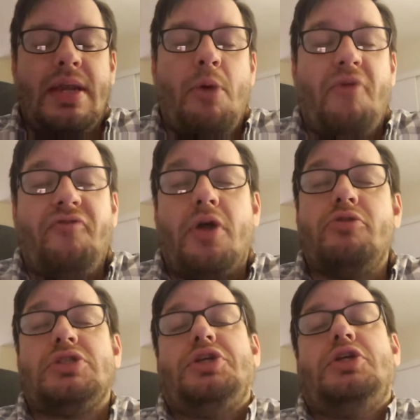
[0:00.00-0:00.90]
Now, my father
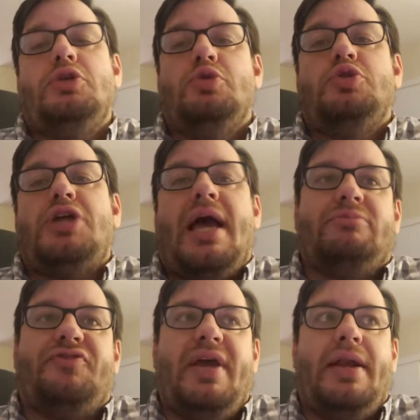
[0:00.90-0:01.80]
is a huge
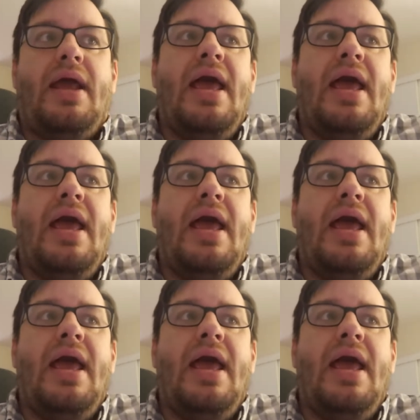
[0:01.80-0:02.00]
Habs fan,